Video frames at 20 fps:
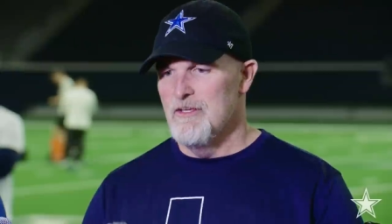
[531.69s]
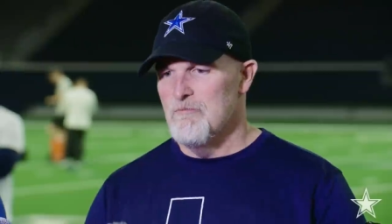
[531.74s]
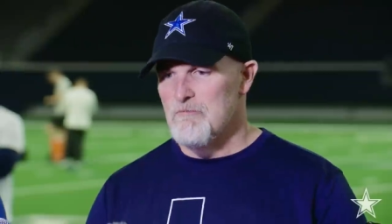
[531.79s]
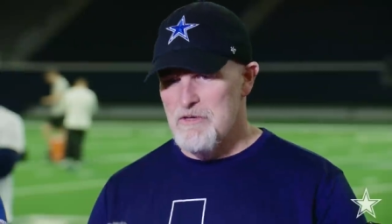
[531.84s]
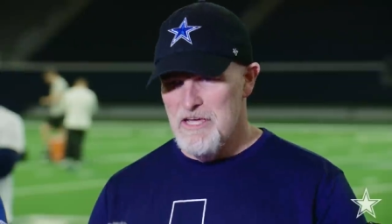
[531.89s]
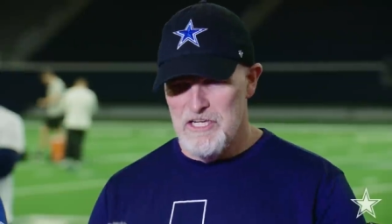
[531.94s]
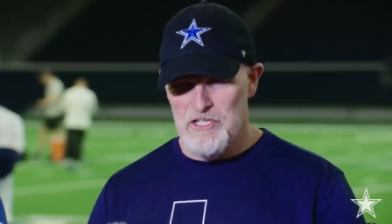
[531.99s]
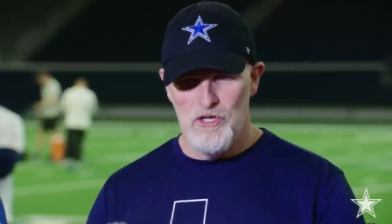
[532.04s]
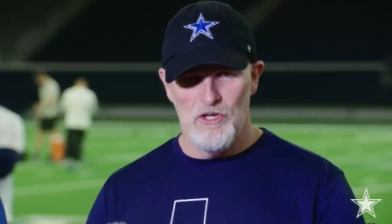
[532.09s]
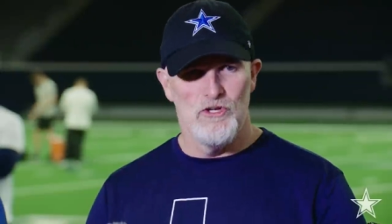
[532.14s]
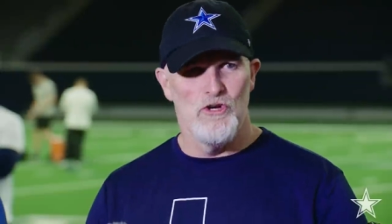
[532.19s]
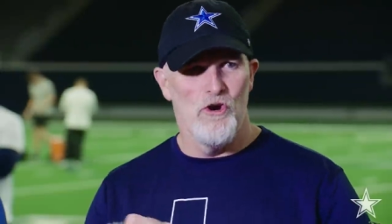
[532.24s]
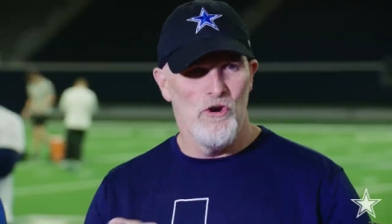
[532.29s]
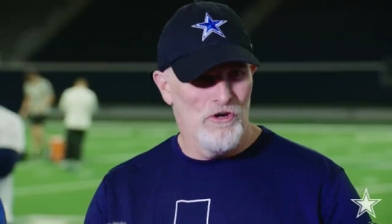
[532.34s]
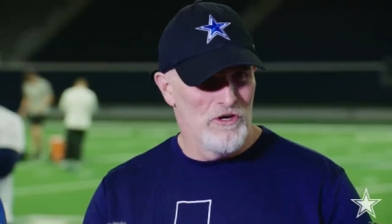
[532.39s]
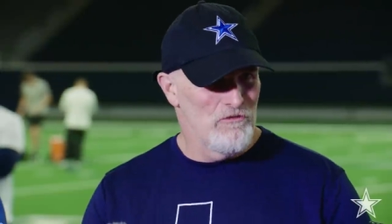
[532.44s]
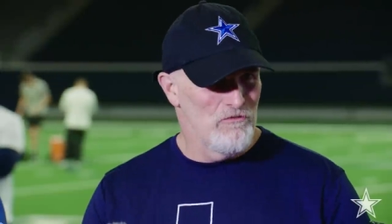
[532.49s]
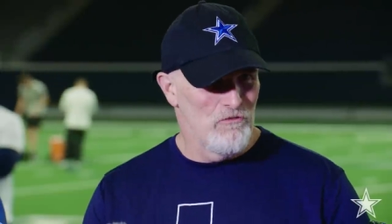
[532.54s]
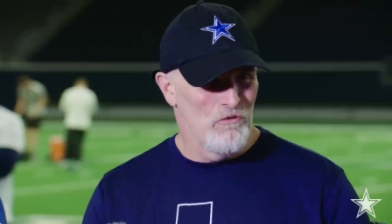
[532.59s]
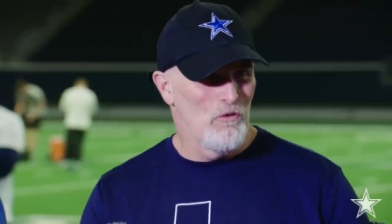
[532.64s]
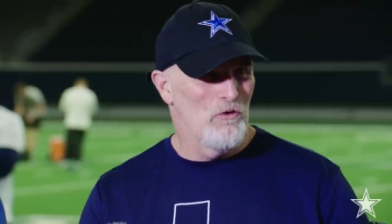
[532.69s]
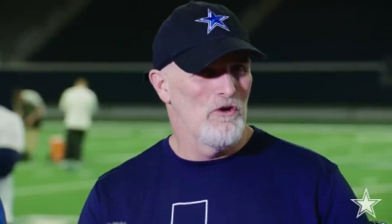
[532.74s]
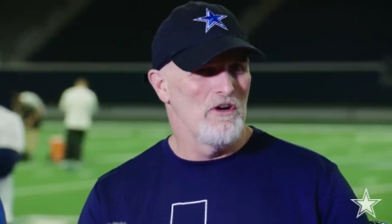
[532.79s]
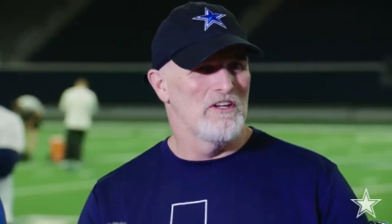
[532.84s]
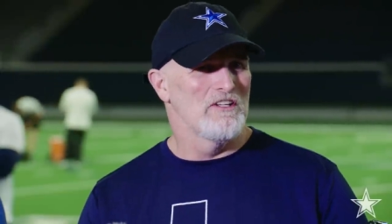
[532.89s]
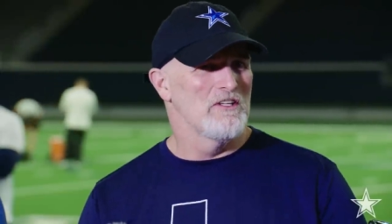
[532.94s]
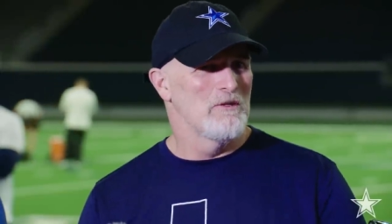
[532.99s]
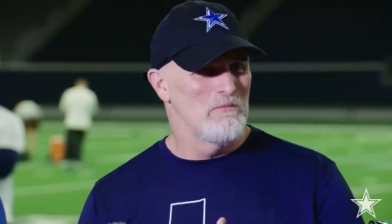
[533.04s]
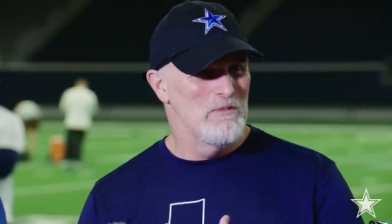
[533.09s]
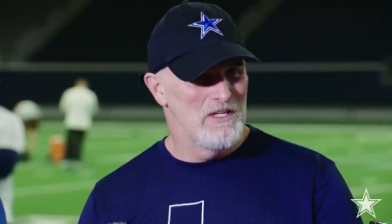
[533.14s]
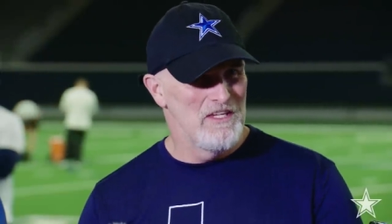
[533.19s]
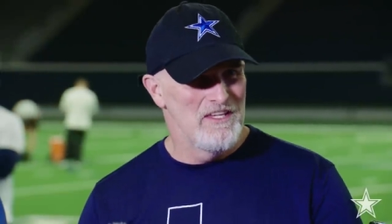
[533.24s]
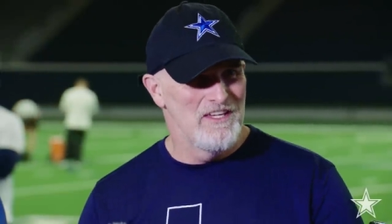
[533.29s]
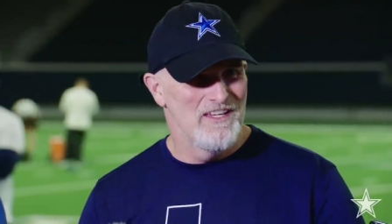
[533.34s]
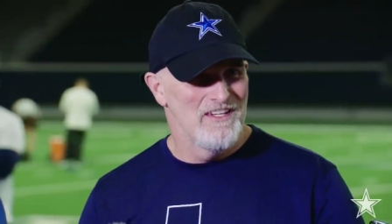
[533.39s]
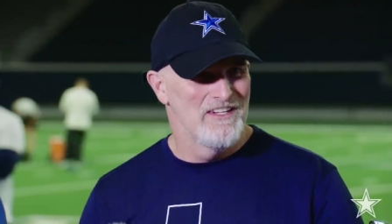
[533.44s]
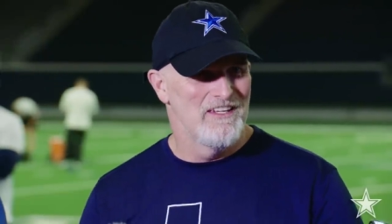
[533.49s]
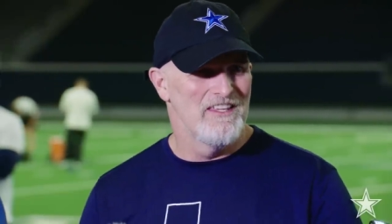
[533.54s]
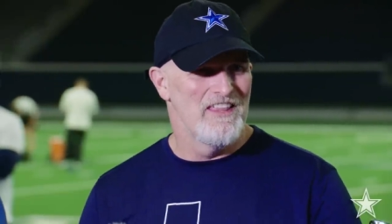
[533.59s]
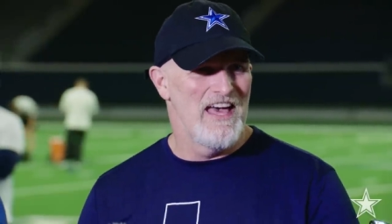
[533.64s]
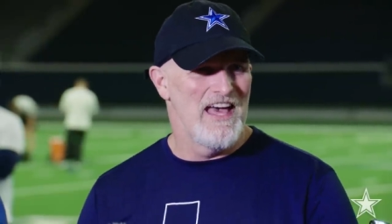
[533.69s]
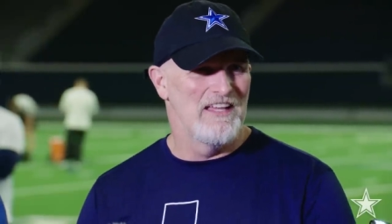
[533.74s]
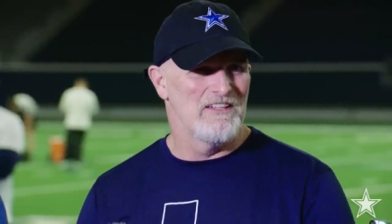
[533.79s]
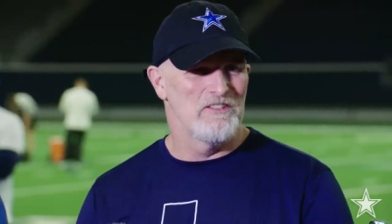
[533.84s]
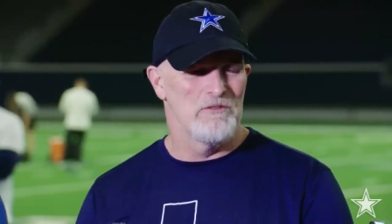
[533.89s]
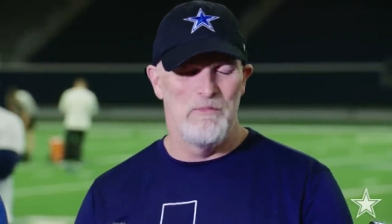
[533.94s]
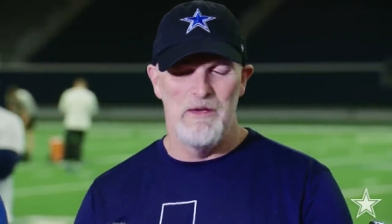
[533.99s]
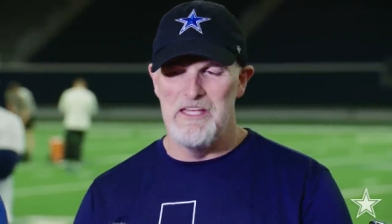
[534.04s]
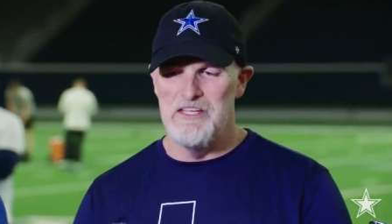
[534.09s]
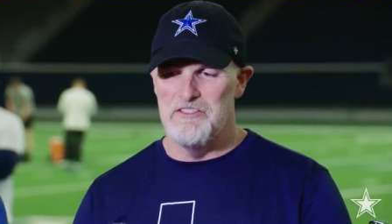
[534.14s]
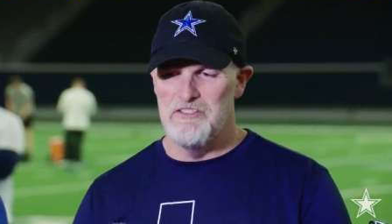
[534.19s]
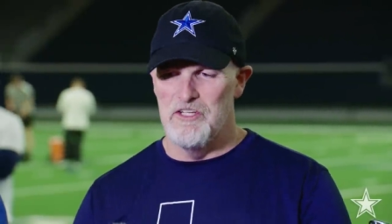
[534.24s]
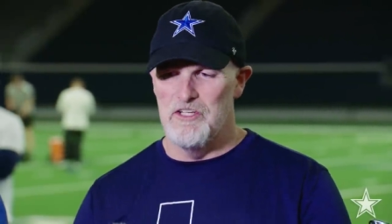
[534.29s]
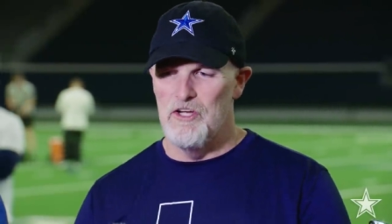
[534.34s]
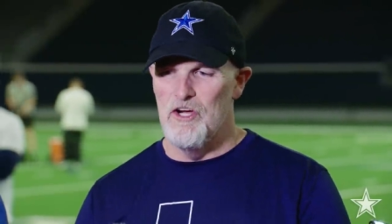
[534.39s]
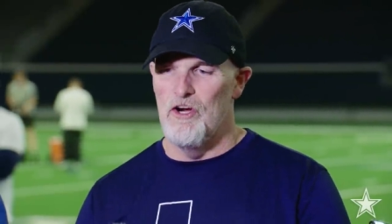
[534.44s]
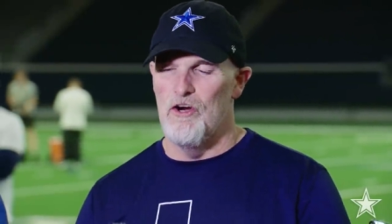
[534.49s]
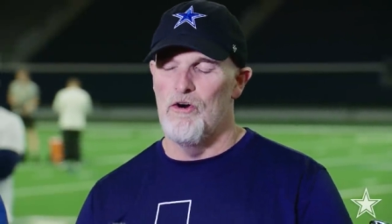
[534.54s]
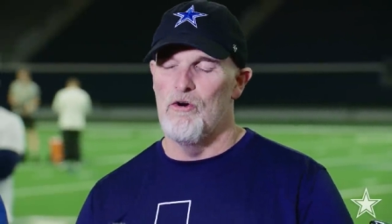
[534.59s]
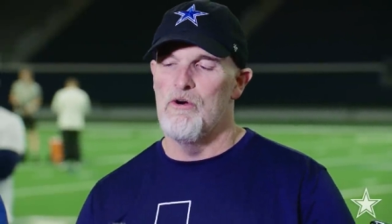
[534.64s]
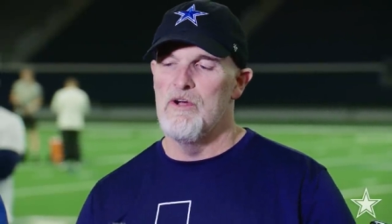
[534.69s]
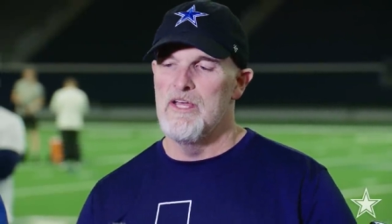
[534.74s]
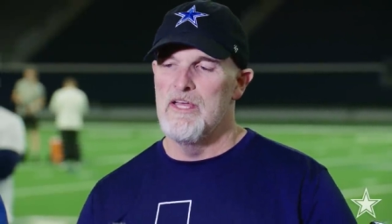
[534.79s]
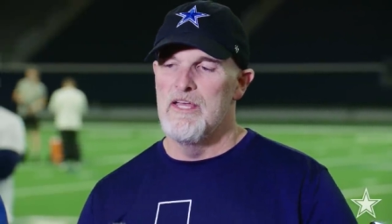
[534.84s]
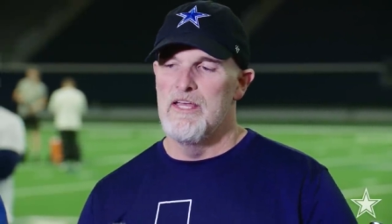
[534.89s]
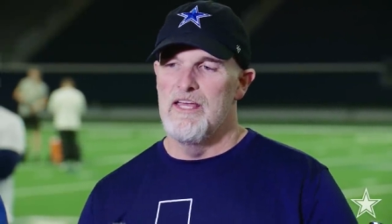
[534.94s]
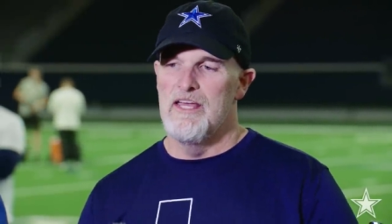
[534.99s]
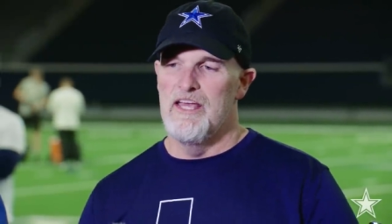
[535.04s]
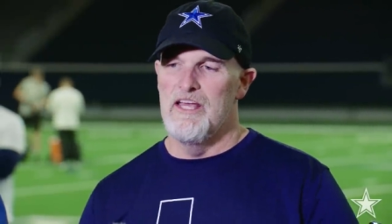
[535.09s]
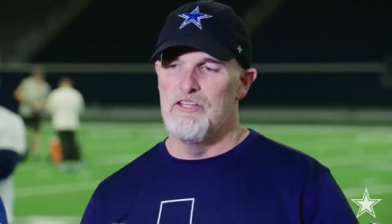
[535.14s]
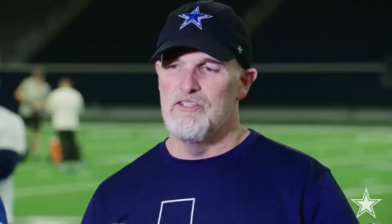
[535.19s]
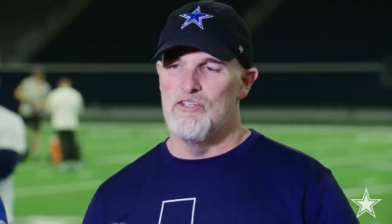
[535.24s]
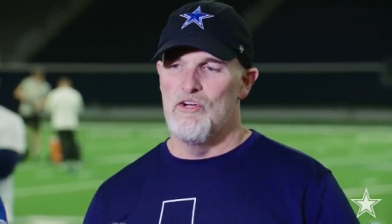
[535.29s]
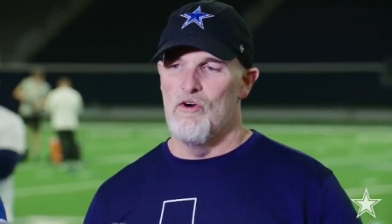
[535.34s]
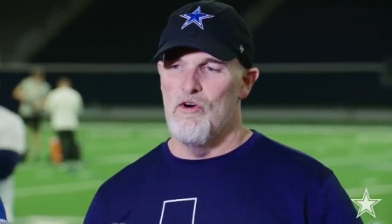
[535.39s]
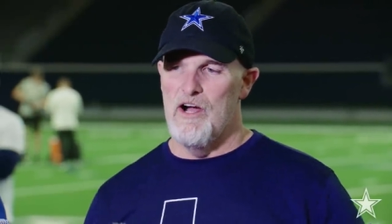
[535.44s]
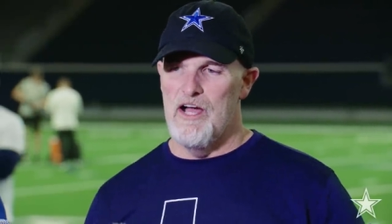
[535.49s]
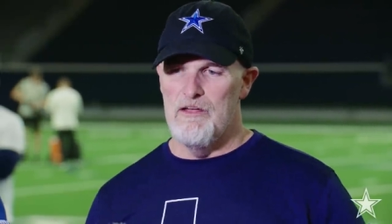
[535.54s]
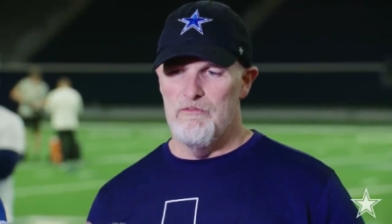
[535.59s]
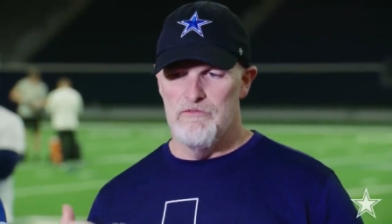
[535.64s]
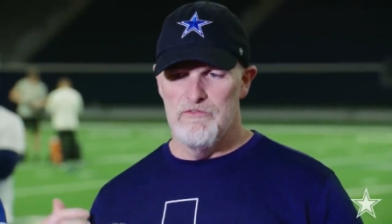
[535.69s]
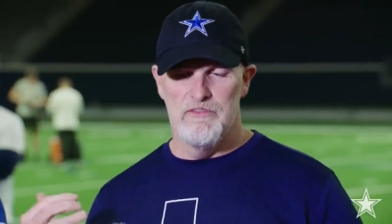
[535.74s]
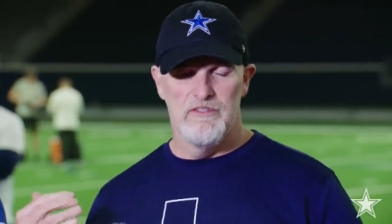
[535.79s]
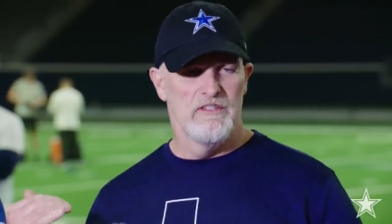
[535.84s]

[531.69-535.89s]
man, you're yearning for it to be into that space to go. And so I've